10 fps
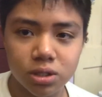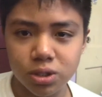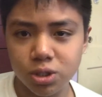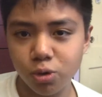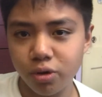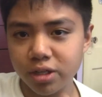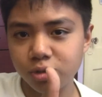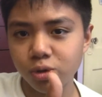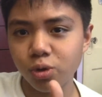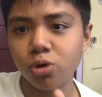So congrats
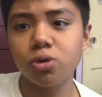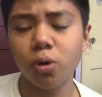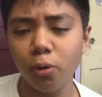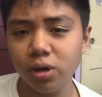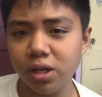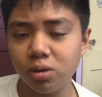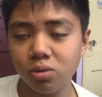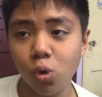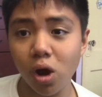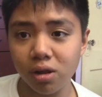to you, dude. You're the only
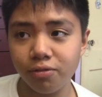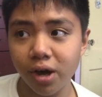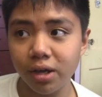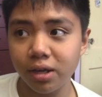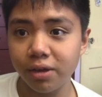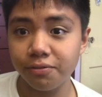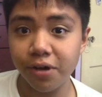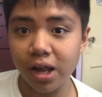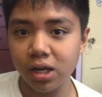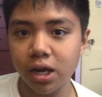qualifying and
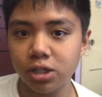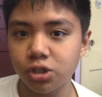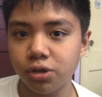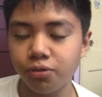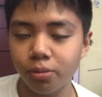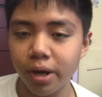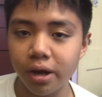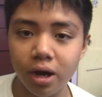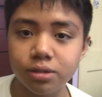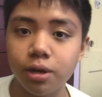valid entry for my
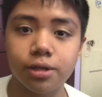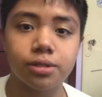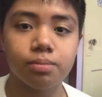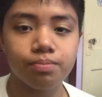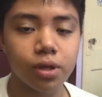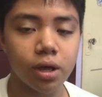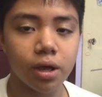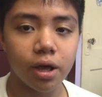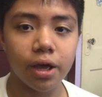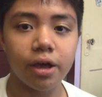contest
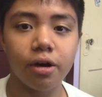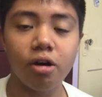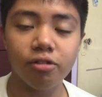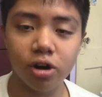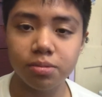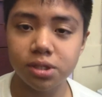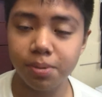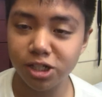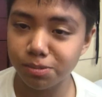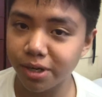of Carib
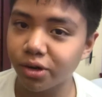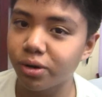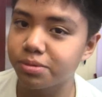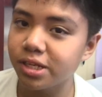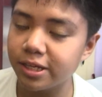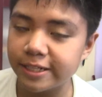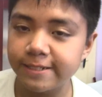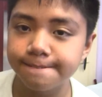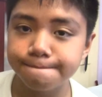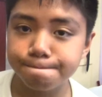sponsored by Carib
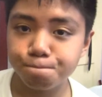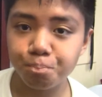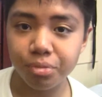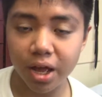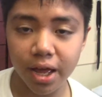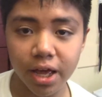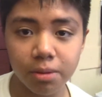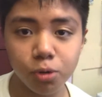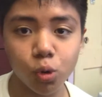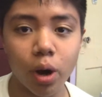
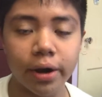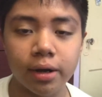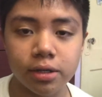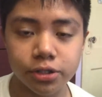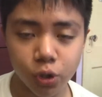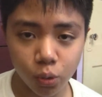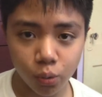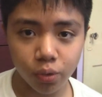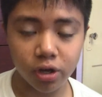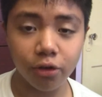and Blue Guana.
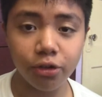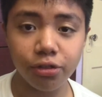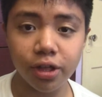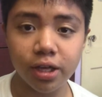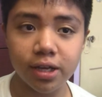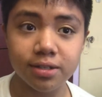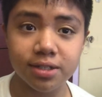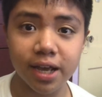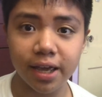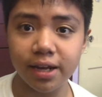So other thing is
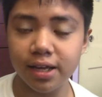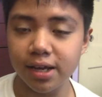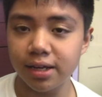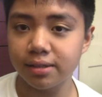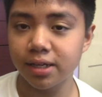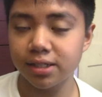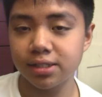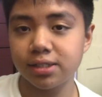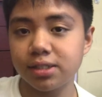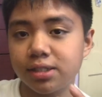second the
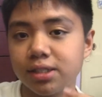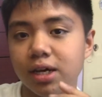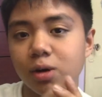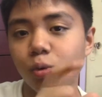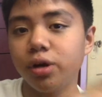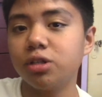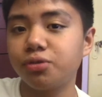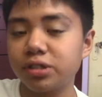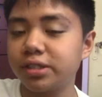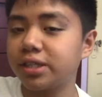the winners
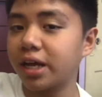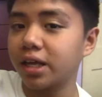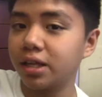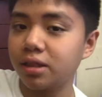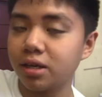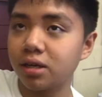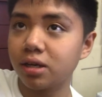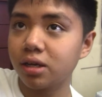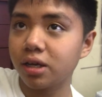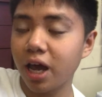for second
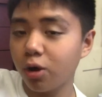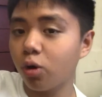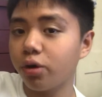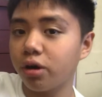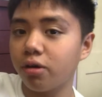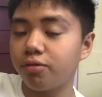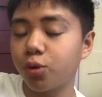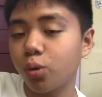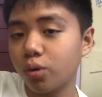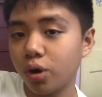category of
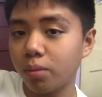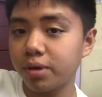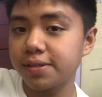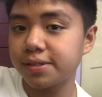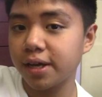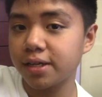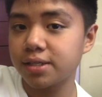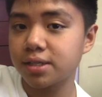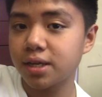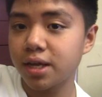um,
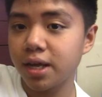insects